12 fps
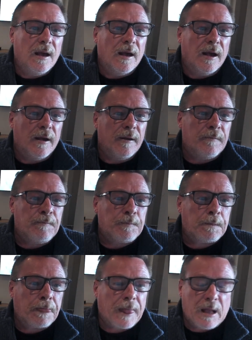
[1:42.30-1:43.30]
The
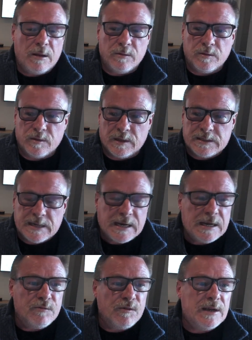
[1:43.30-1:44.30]

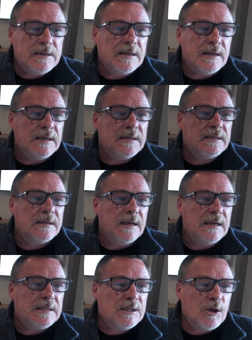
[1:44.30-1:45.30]
second reason is
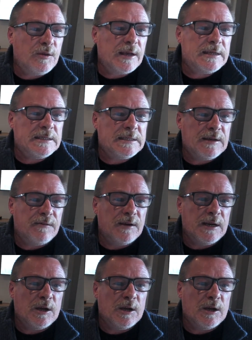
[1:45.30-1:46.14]
in 2017,